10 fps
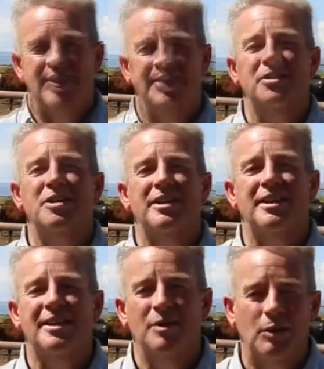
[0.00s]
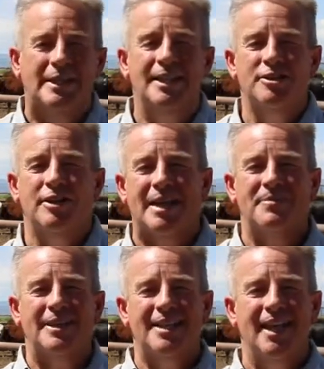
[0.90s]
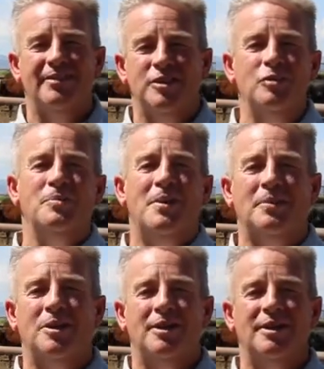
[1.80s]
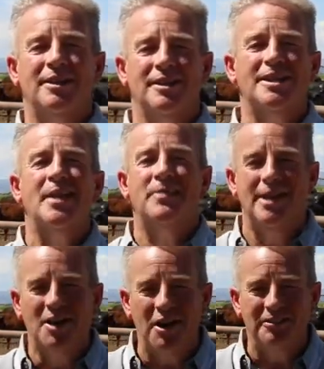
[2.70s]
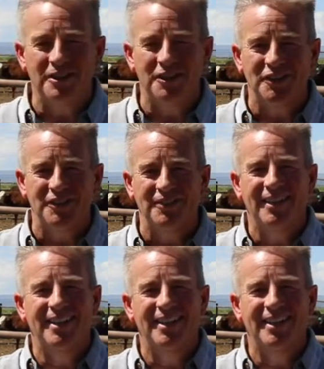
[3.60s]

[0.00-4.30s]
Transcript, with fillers: If you're an old geezer like myself, you remember Simon and Garfunkel,